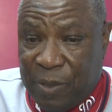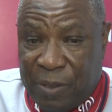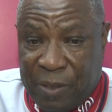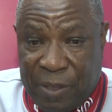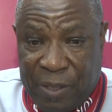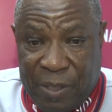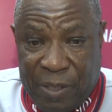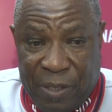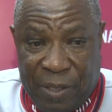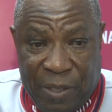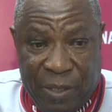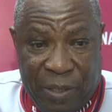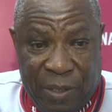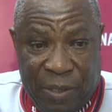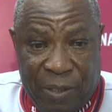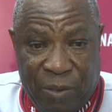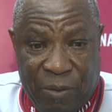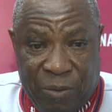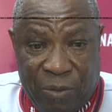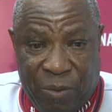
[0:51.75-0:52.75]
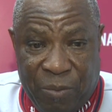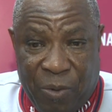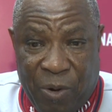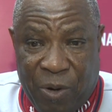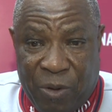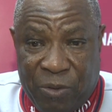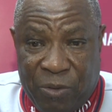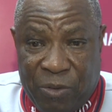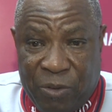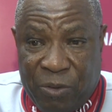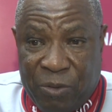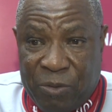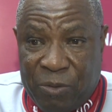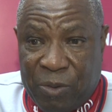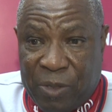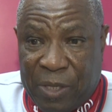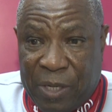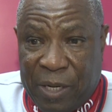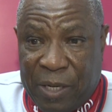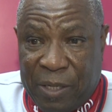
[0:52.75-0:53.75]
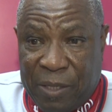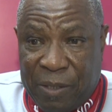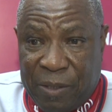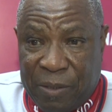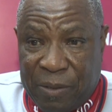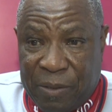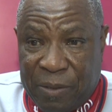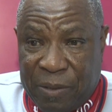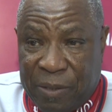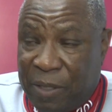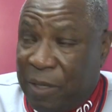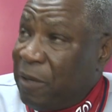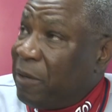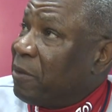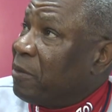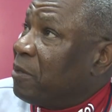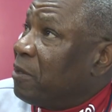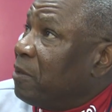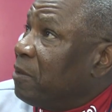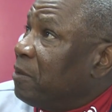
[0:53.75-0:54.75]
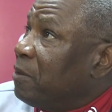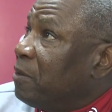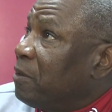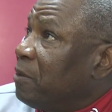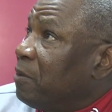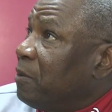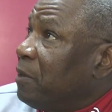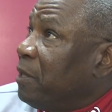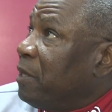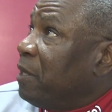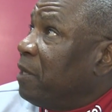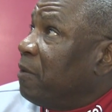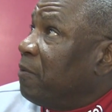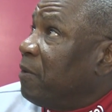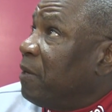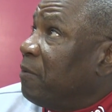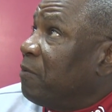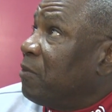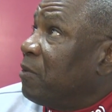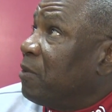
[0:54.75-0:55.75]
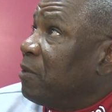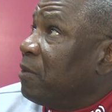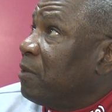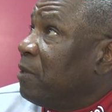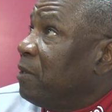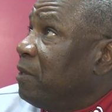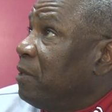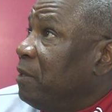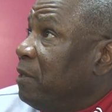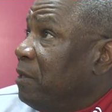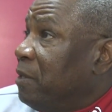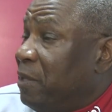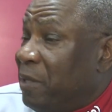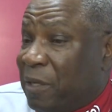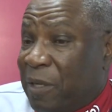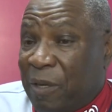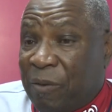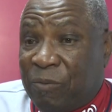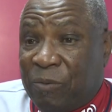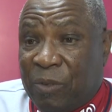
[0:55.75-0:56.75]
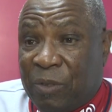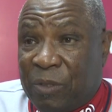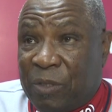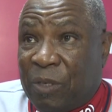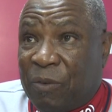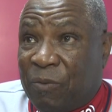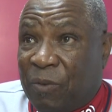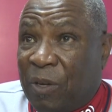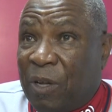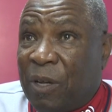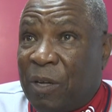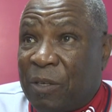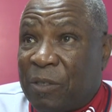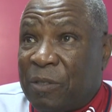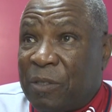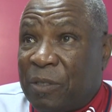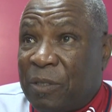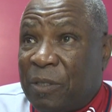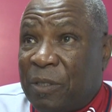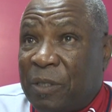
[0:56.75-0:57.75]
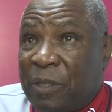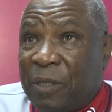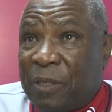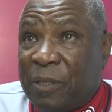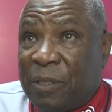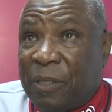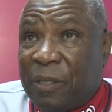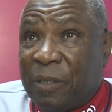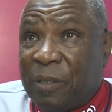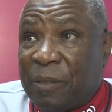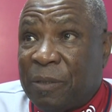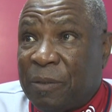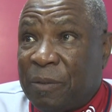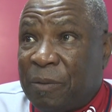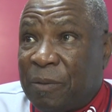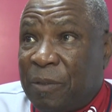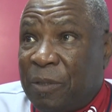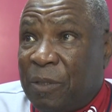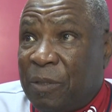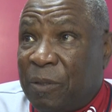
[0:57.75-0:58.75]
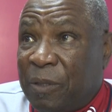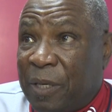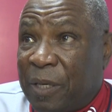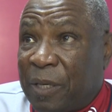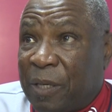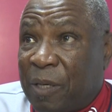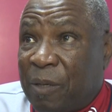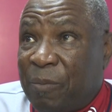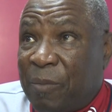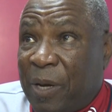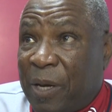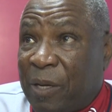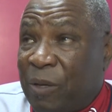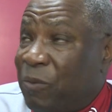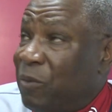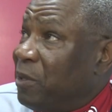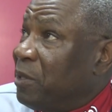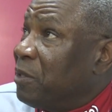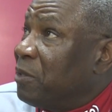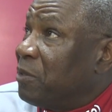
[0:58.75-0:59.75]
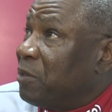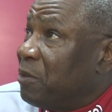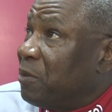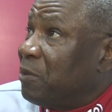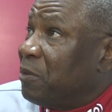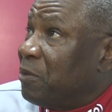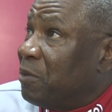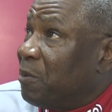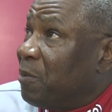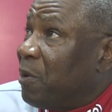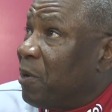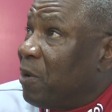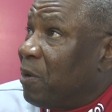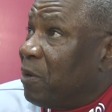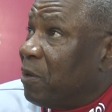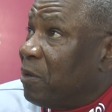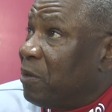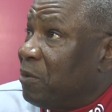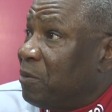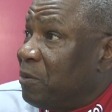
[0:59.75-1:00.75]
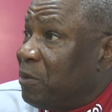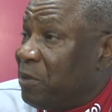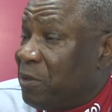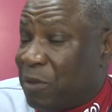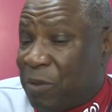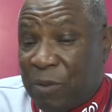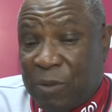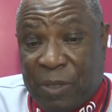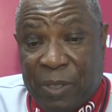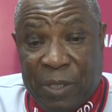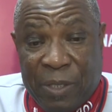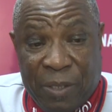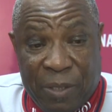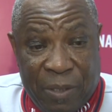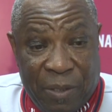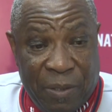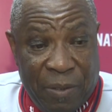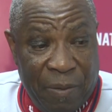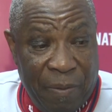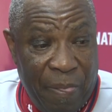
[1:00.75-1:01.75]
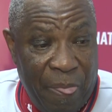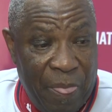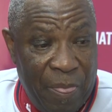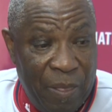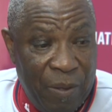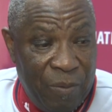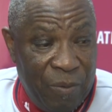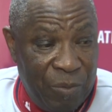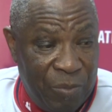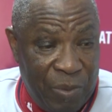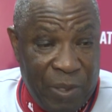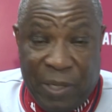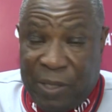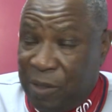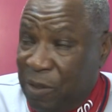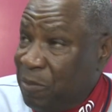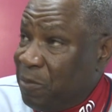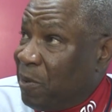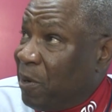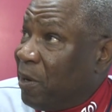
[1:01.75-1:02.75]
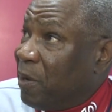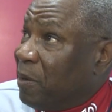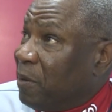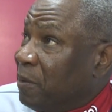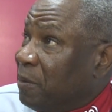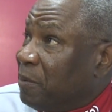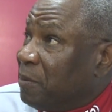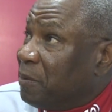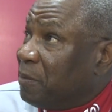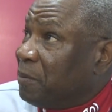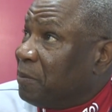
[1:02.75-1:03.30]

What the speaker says: But you know, tomorrow shows what kind of character we have after a tough loss. And you know, we got to come back and win this series tomorrow, because we certainly know we're playing good ball.